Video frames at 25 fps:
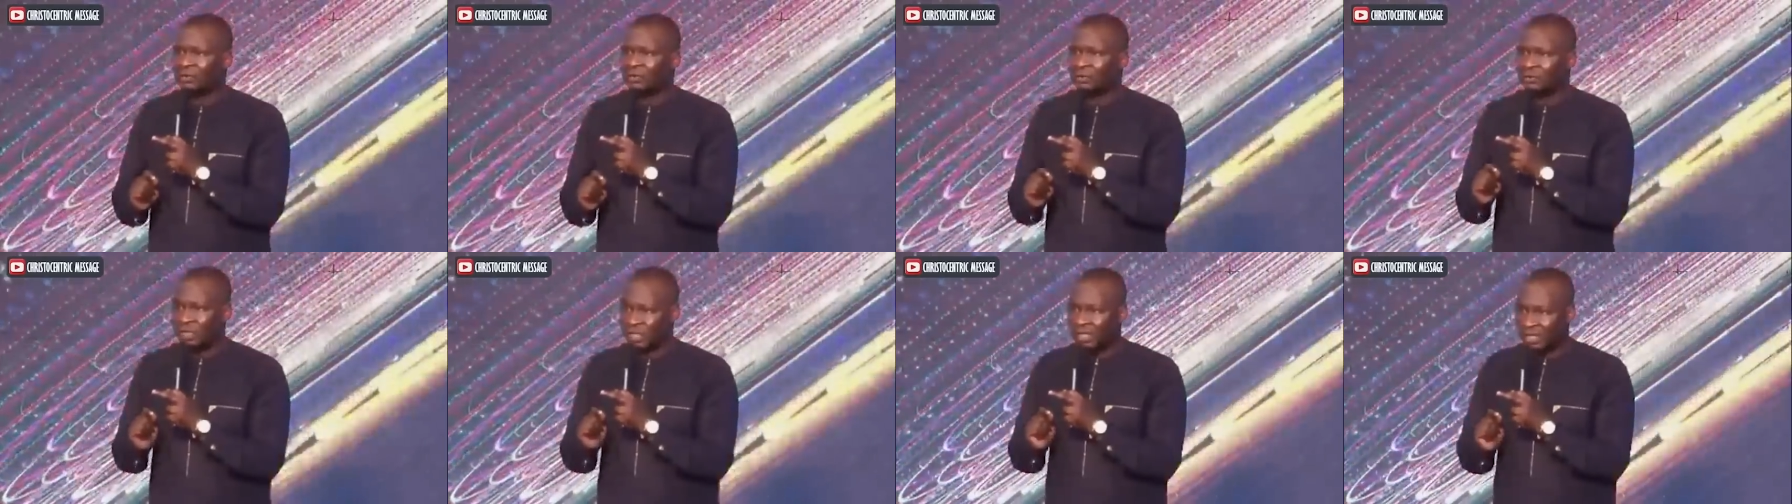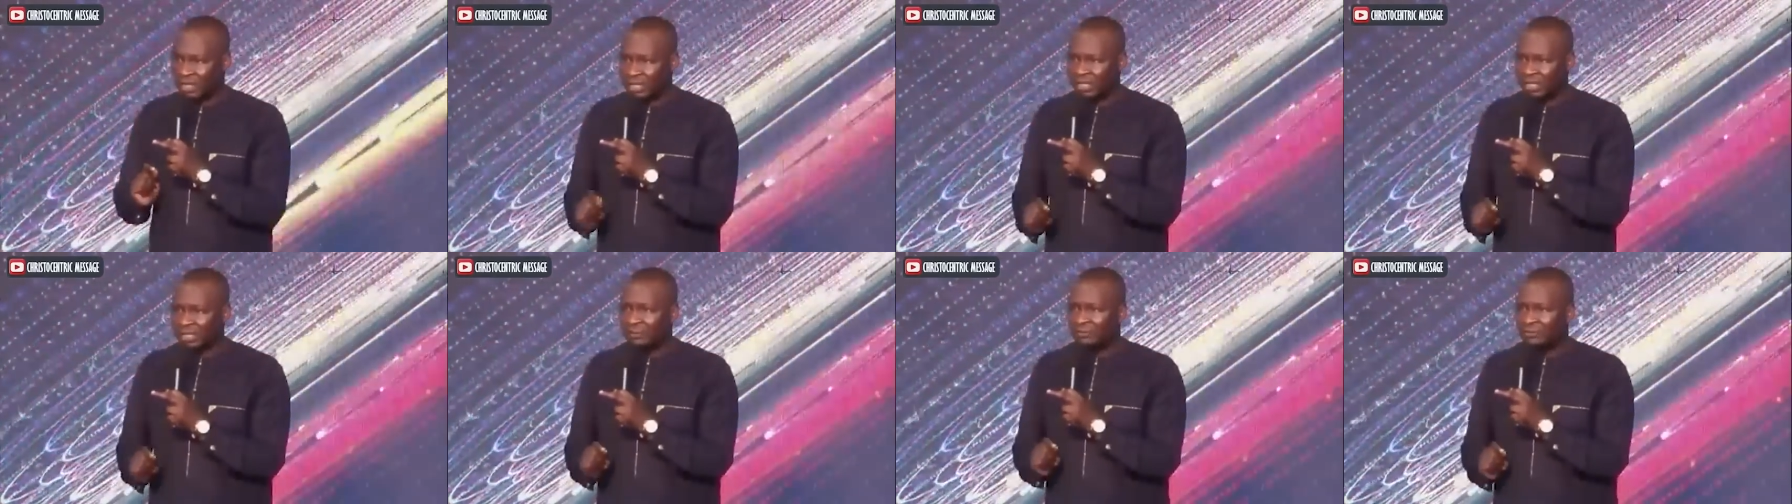will
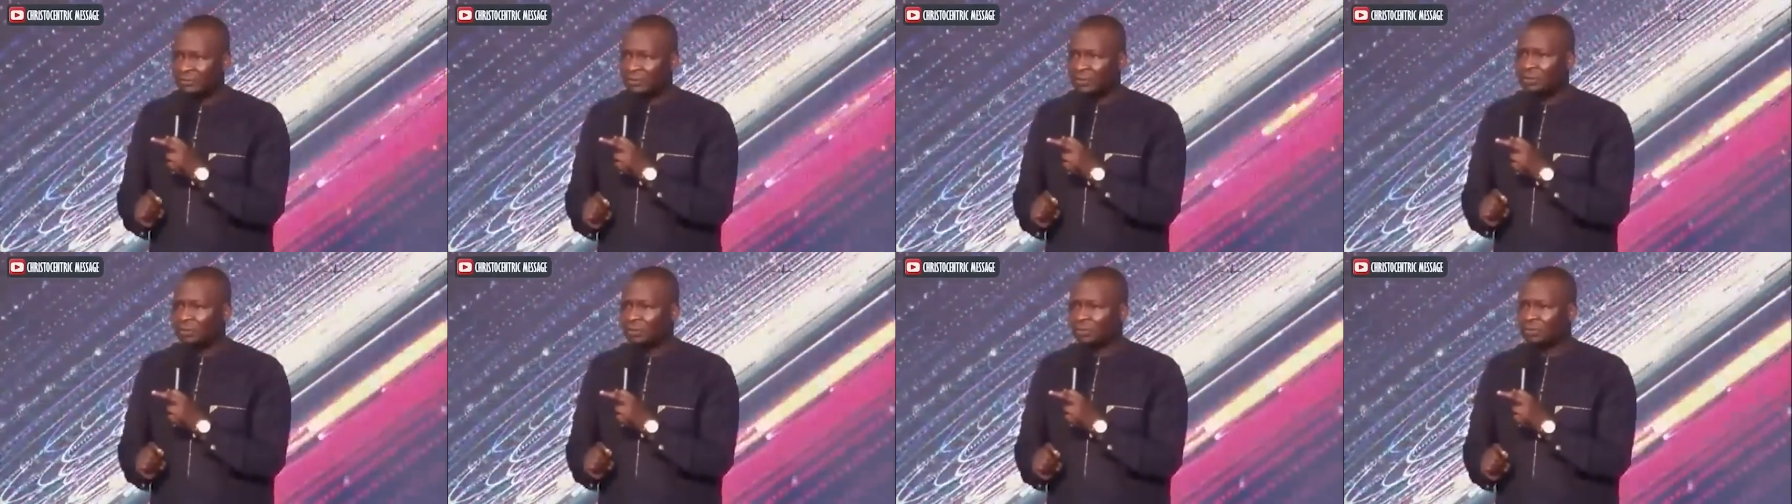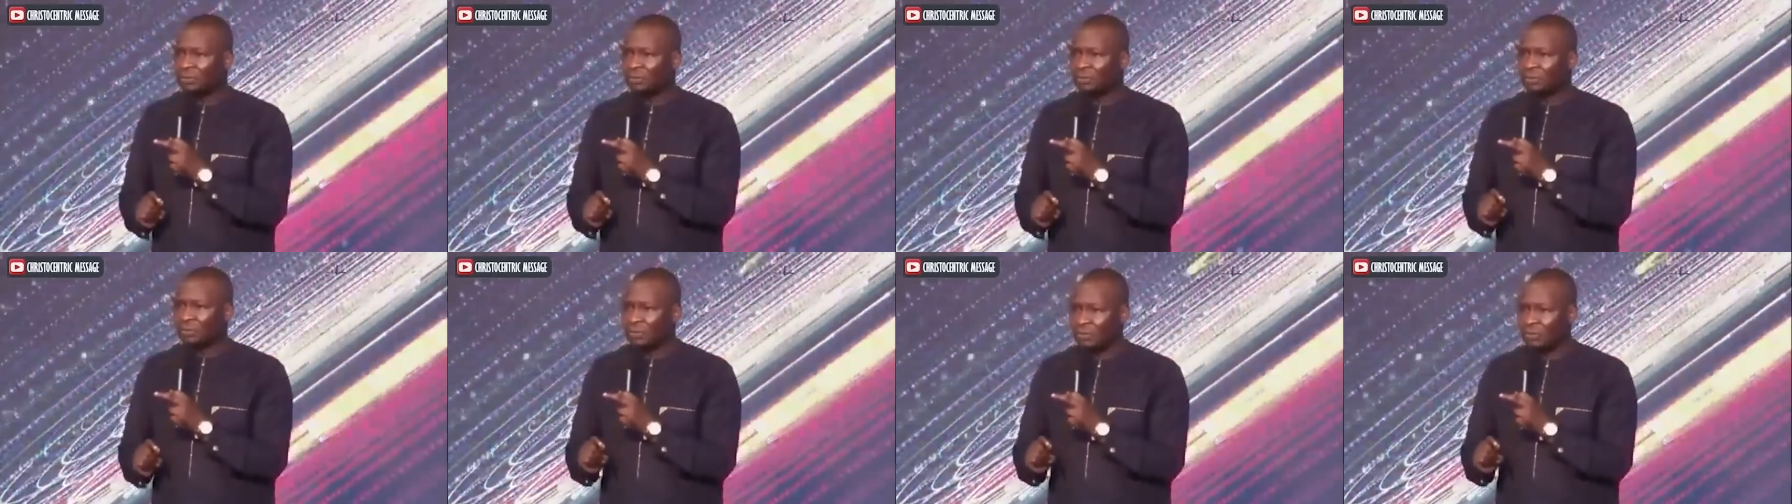give you
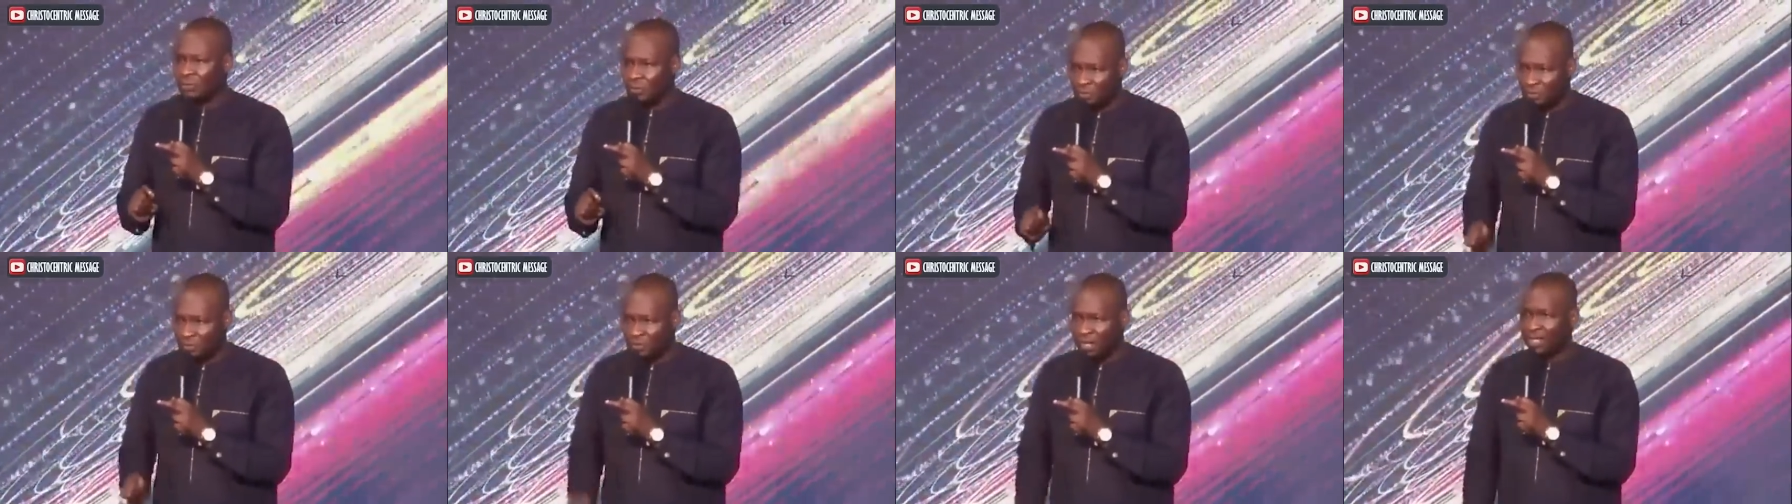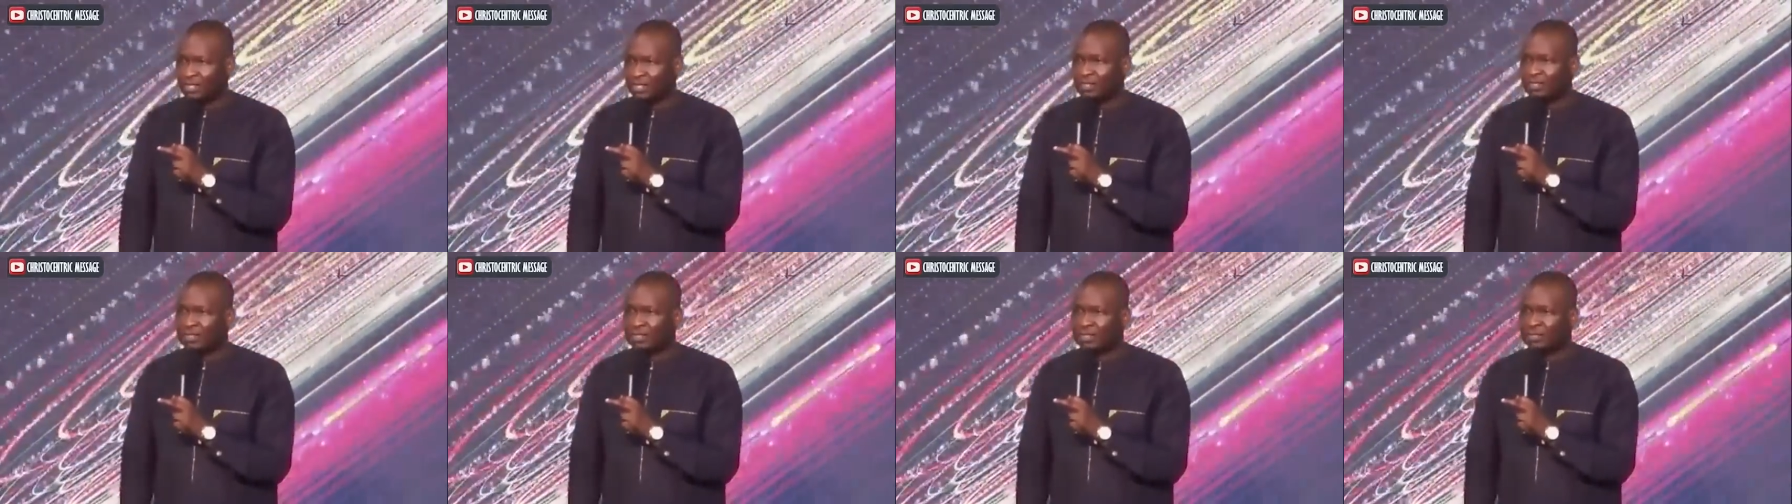
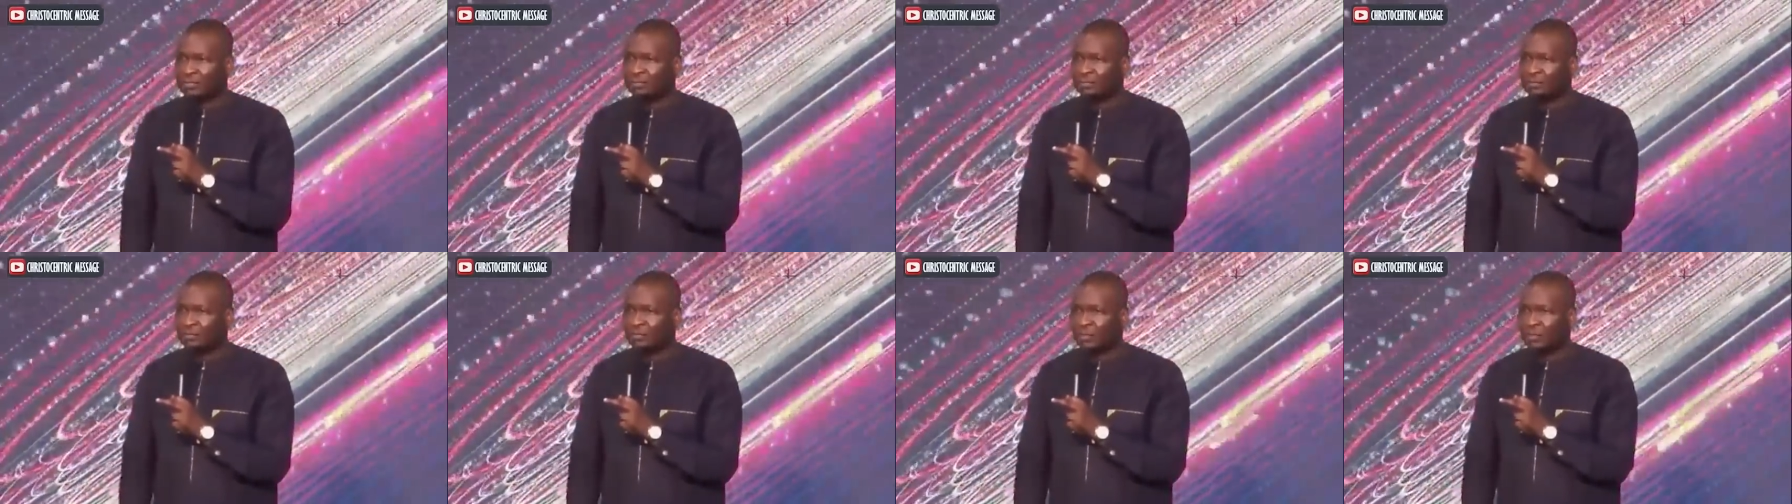rest.